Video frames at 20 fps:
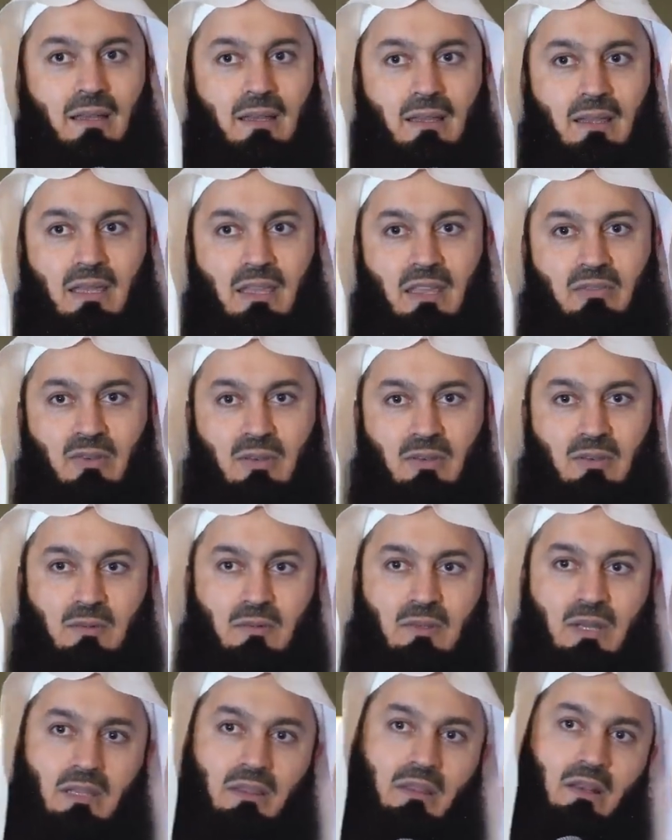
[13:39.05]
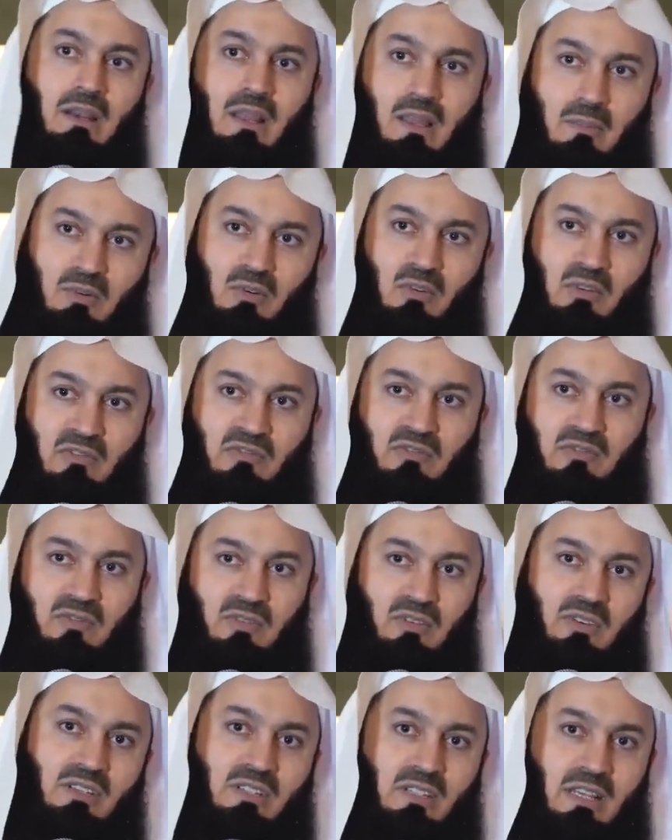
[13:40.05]
They even take the label off
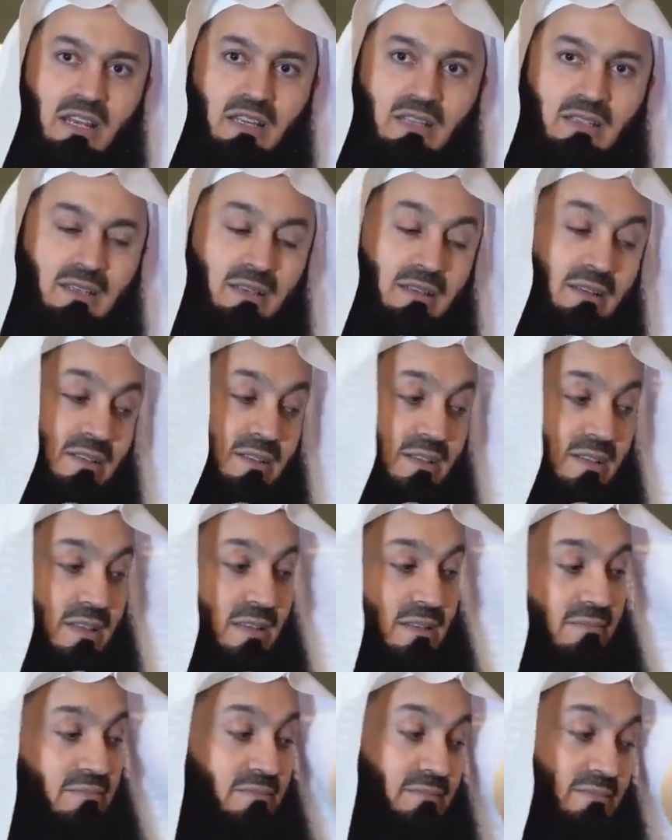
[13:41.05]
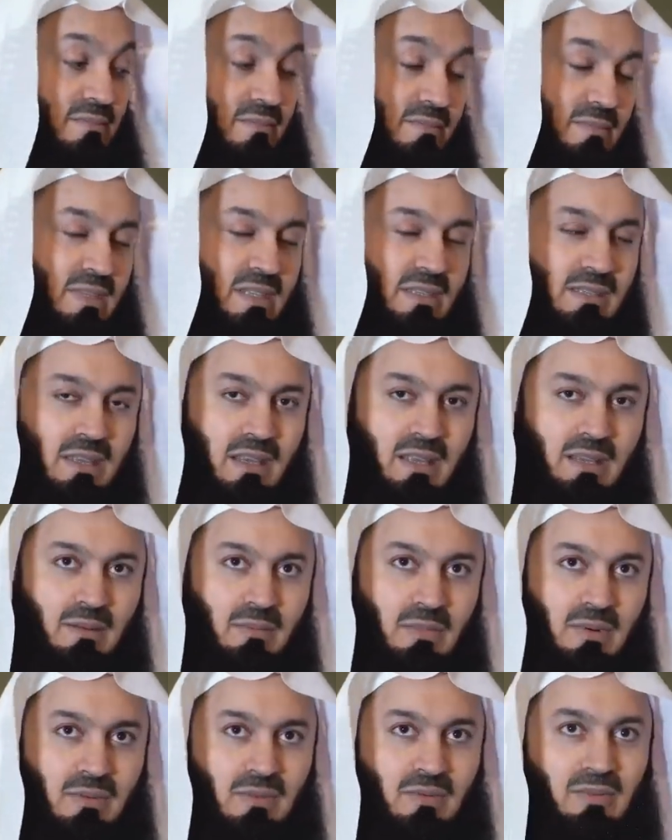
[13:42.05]
on the side and say, you see, designer,
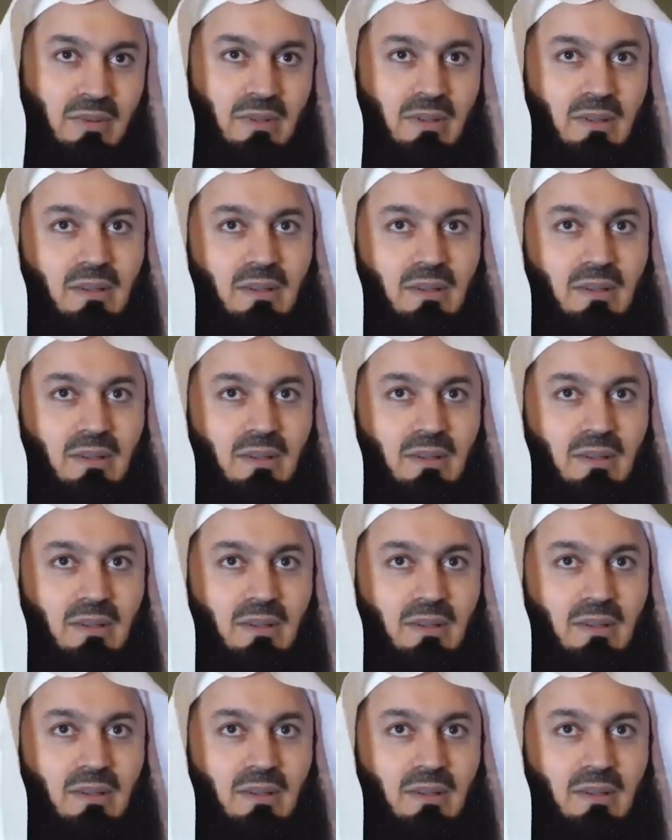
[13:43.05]
bro.